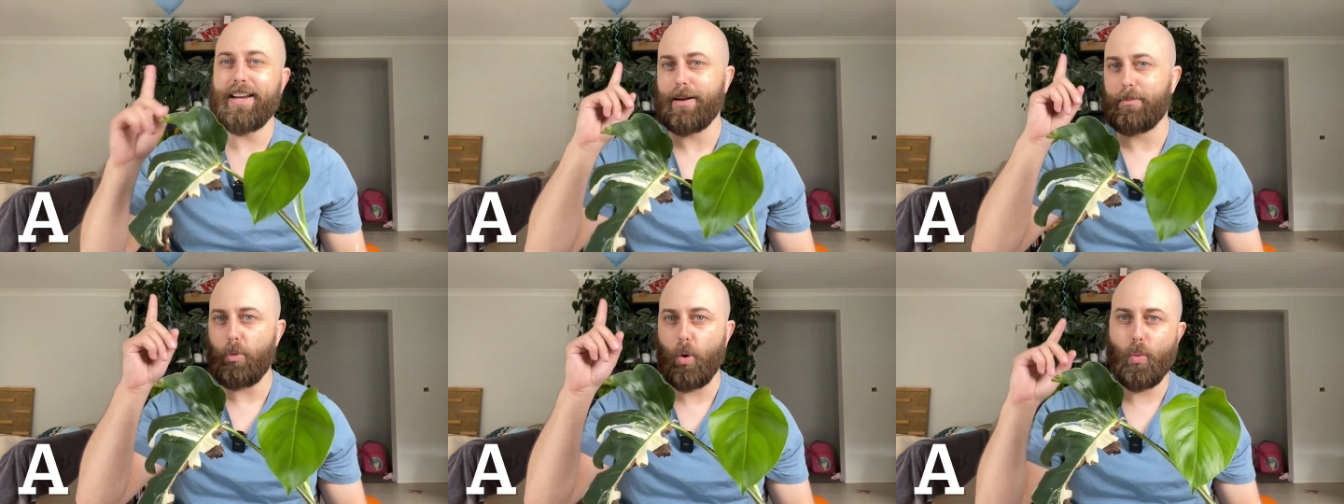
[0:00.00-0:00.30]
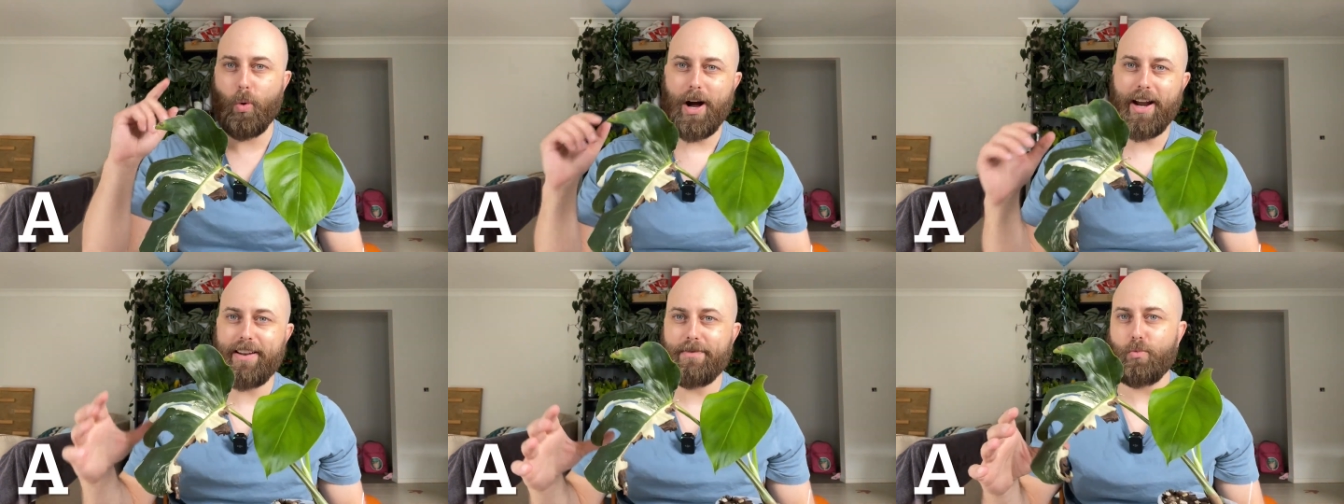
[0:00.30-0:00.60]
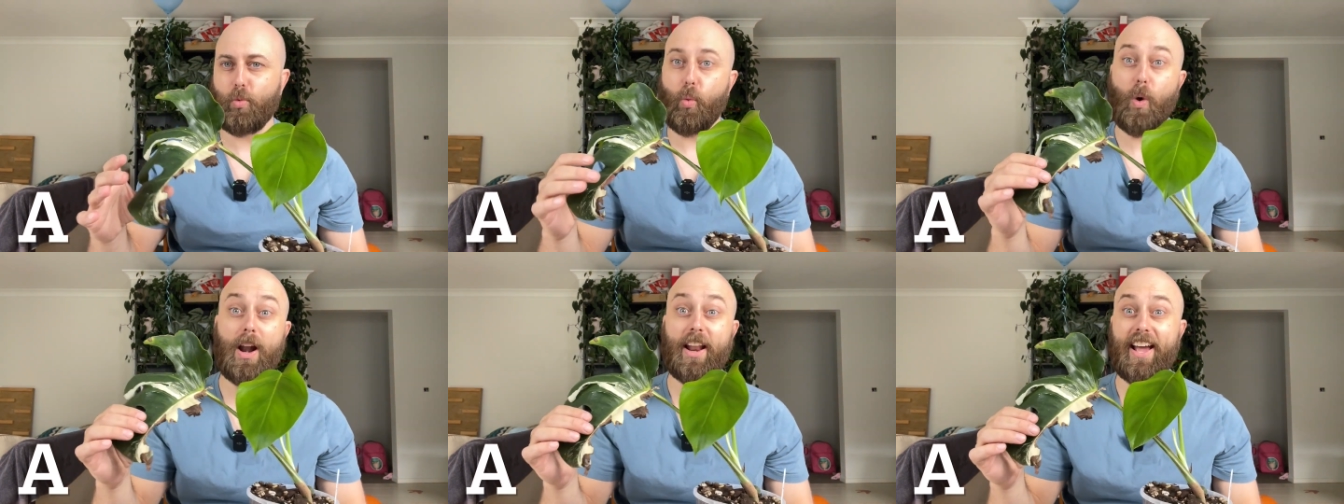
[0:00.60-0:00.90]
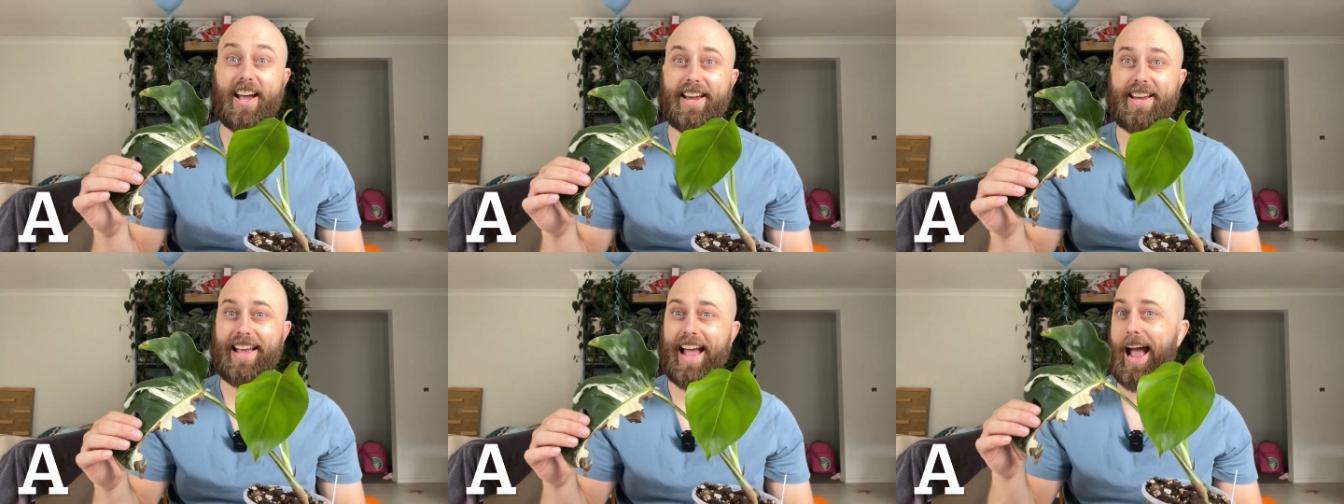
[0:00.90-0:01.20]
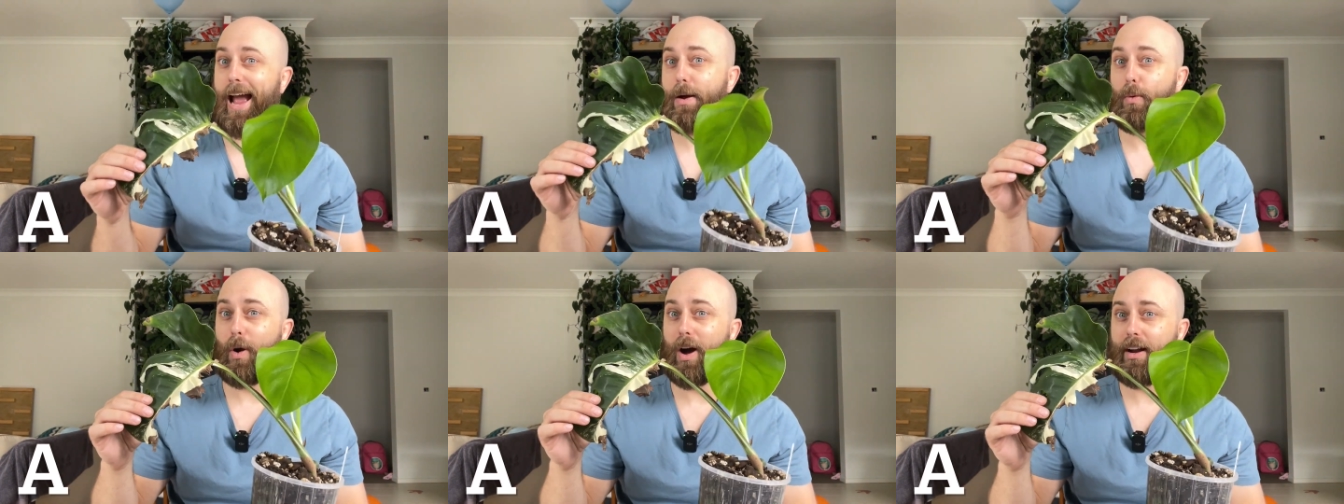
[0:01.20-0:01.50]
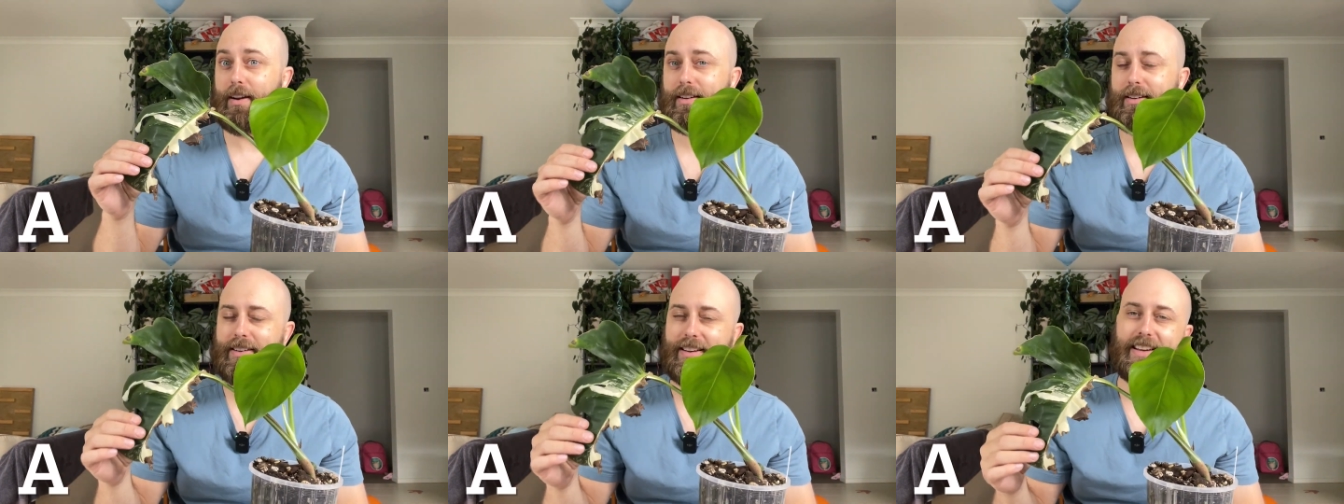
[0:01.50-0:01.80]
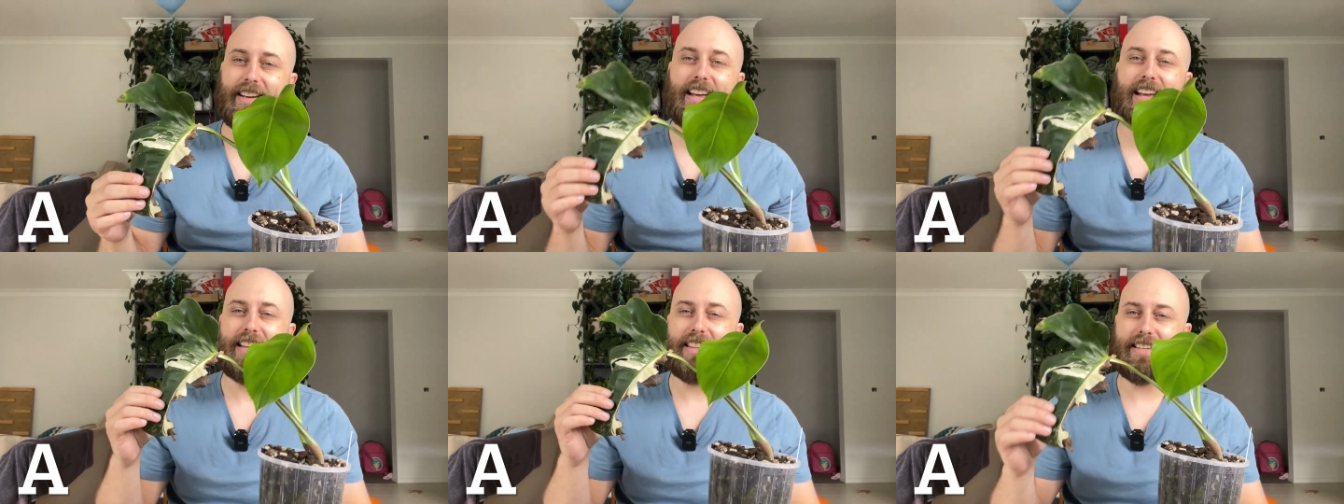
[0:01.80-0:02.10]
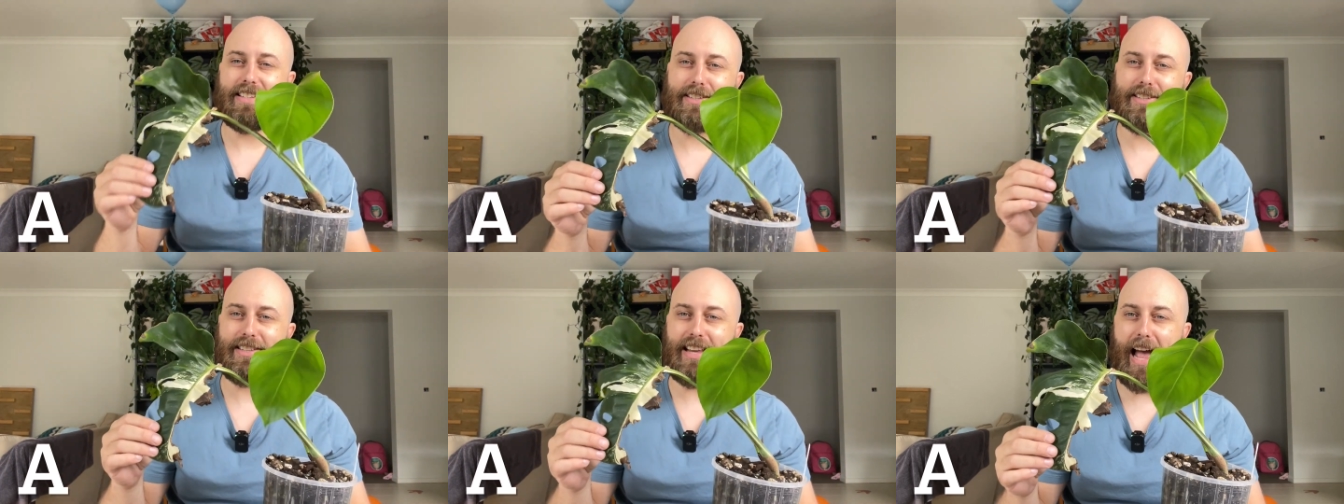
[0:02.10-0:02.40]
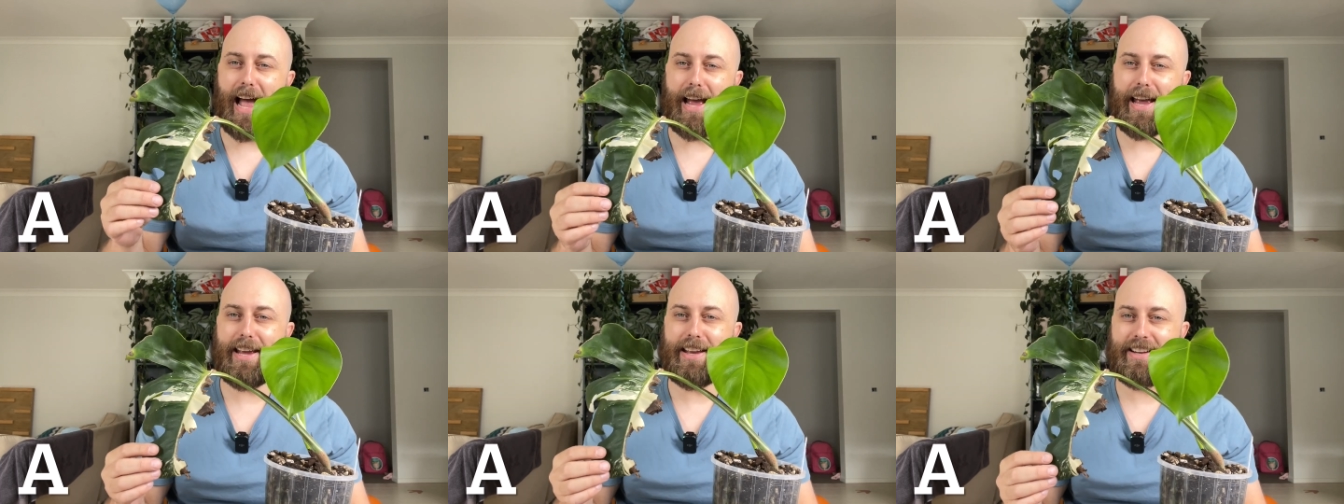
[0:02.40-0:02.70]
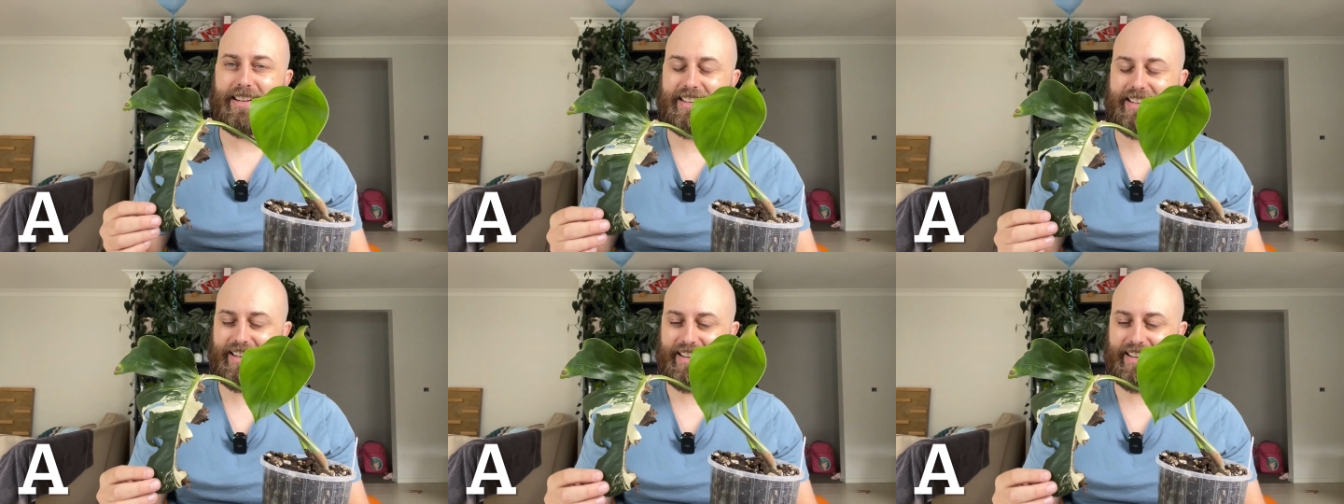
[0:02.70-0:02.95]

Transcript: number 1A, A1. This is A.